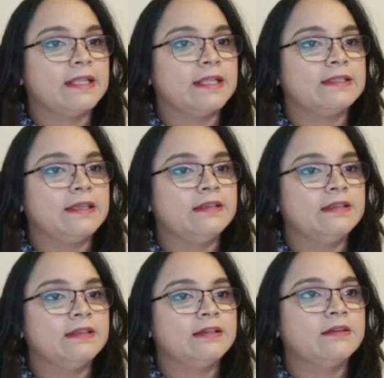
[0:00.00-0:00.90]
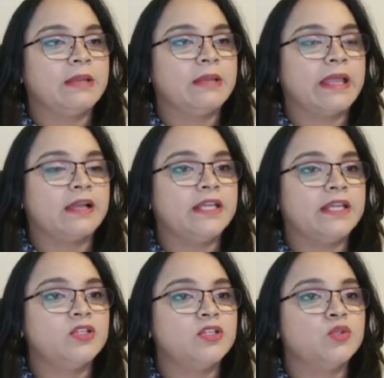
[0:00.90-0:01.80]
and then black
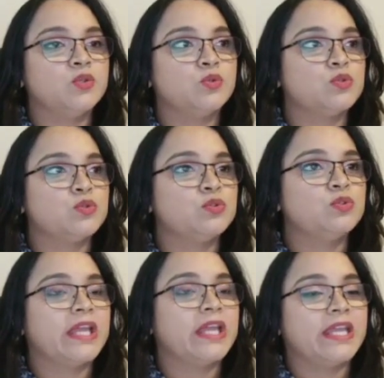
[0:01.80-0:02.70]
played rook to